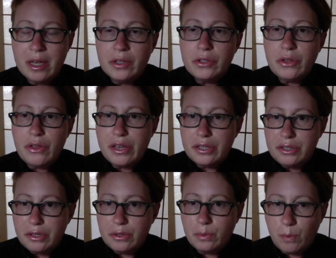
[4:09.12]
So this
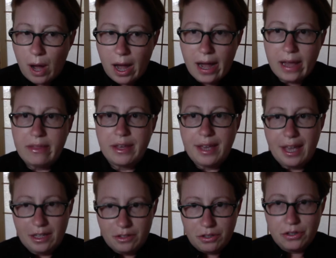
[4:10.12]
is why the
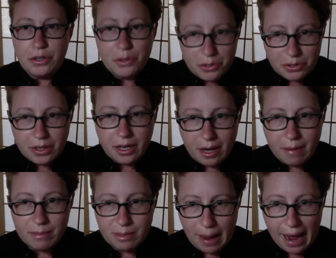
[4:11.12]
cancer usually
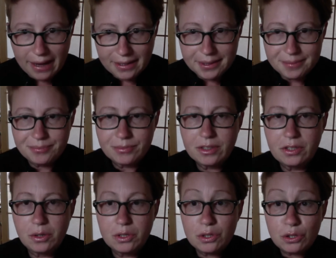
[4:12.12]
comes back.
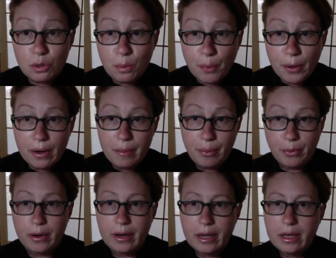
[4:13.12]
So it's super
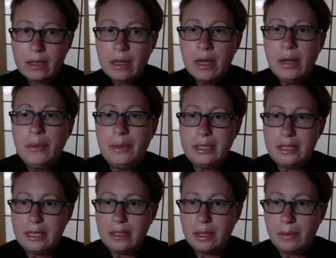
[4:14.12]
important when
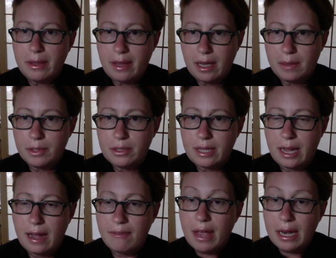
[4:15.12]
dealing with animals that
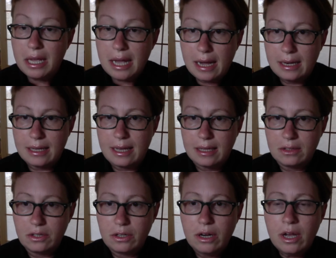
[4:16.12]
have any kind of
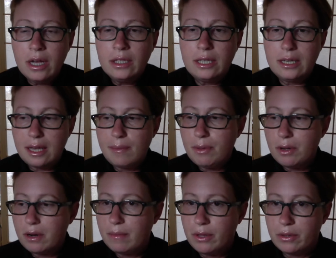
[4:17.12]
cancer to keep
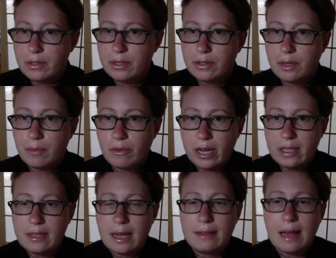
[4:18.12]
their immune system
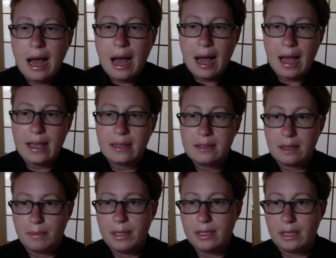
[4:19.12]
raised at the highest
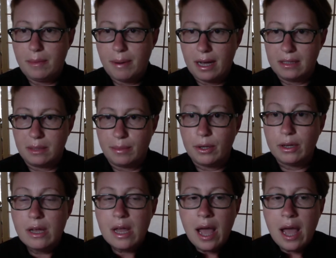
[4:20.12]
ability possible.